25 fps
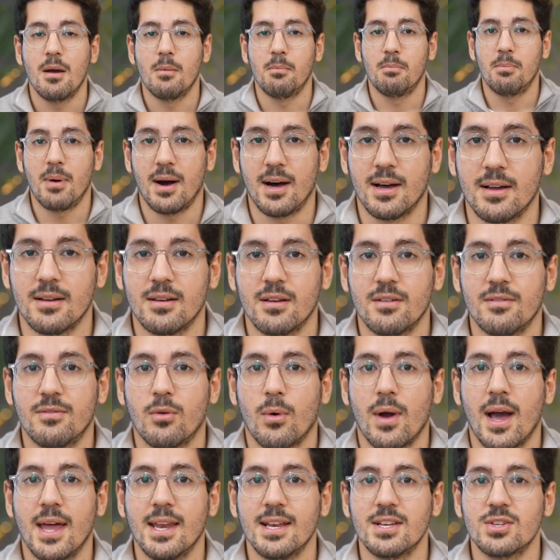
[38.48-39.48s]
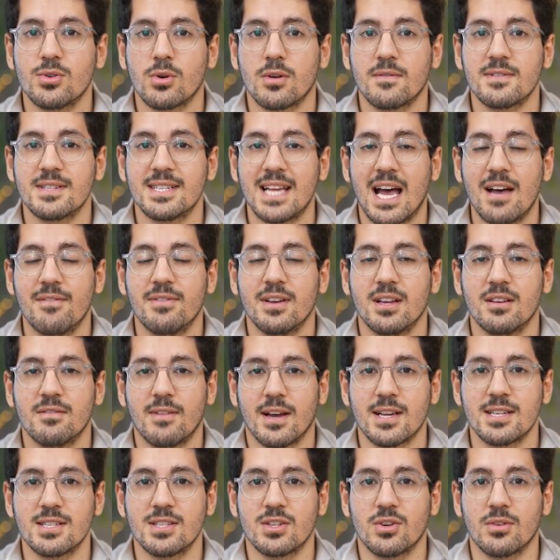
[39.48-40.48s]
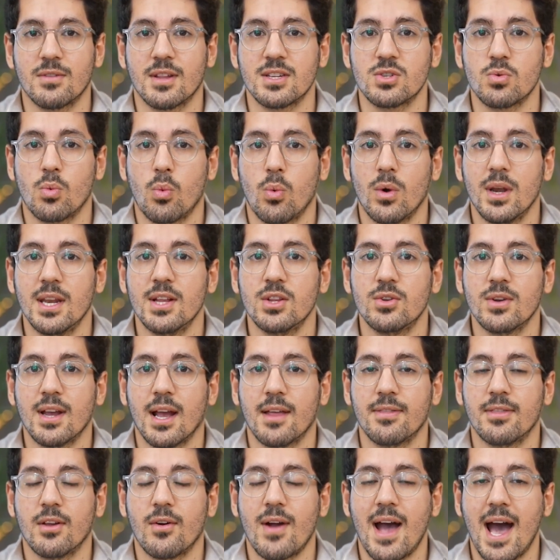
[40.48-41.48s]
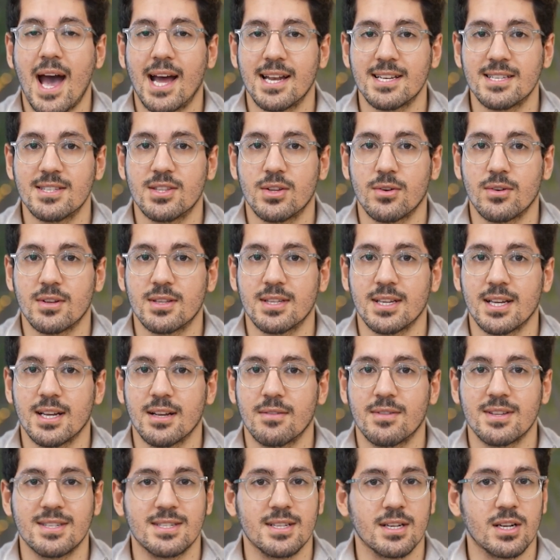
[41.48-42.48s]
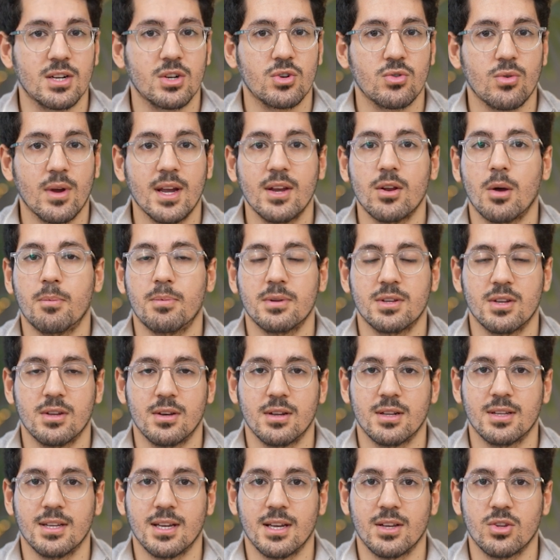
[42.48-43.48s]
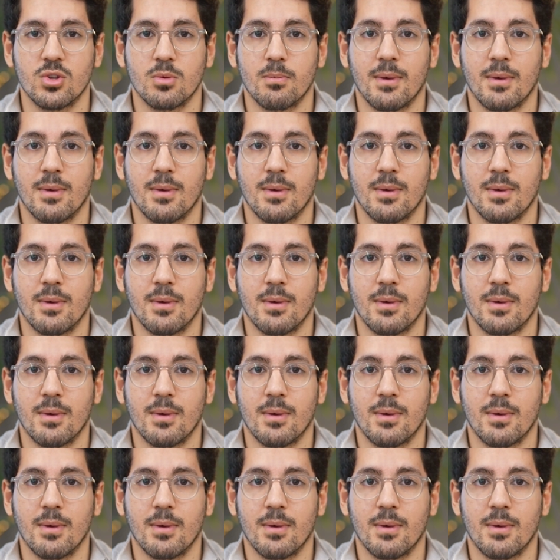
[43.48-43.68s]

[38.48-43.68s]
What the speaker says: But for any sort of savvy investor that's willing to get their hands dirty, this is a great opportunity to